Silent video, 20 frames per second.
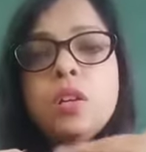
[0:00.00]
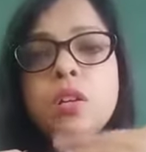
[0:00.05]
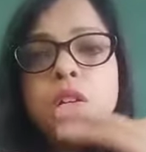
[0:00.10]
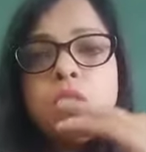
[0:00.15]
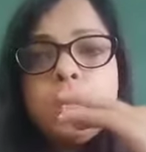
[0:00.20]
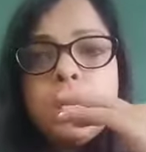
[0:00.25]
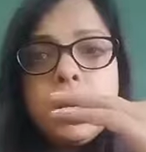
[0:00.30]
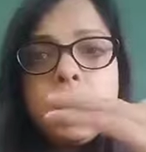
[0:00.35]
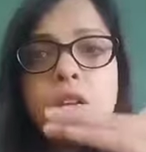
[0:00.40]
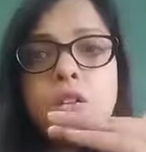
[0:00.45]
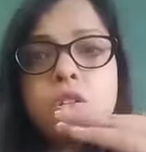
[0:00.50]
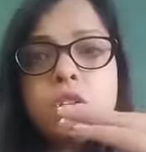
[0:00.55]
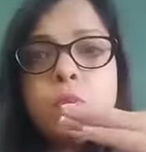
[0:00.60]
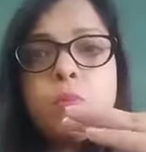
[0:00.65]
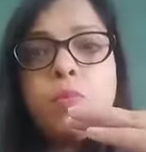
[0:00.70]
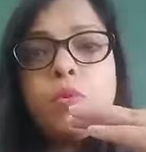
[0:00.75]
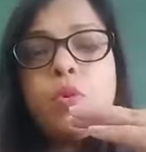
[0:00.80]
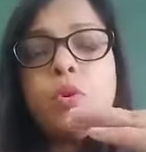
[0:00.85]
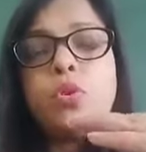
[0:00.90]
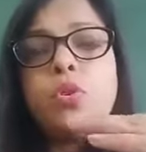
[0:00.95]
take a
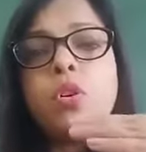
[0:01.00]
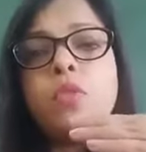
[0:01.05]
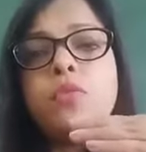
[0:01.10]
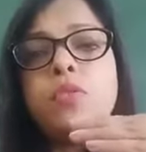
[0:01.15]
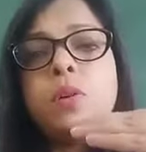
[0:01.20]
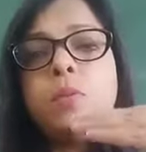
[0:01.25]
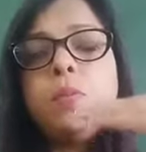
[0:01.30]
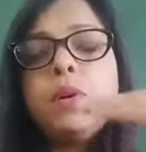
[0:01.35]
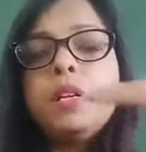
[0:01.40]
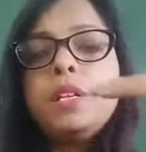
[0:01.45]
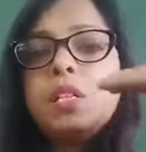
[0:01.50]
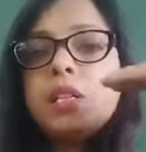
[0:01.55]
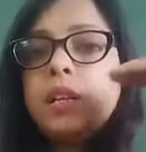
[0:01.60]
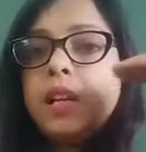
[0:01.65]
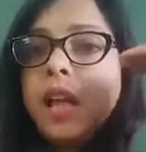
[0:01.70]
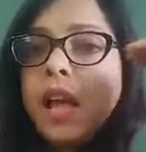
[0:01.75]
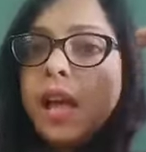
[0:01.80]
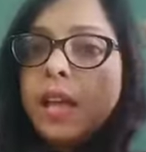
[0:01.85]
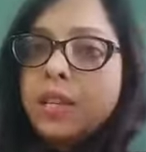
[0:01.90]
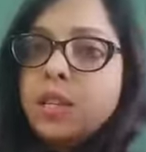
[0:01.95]
support of the butter
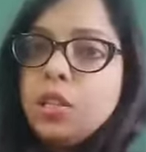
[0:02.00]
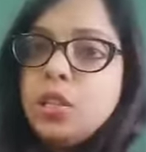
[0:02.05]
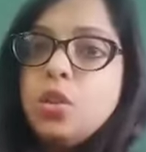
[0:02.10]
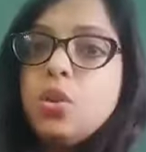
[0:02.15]
and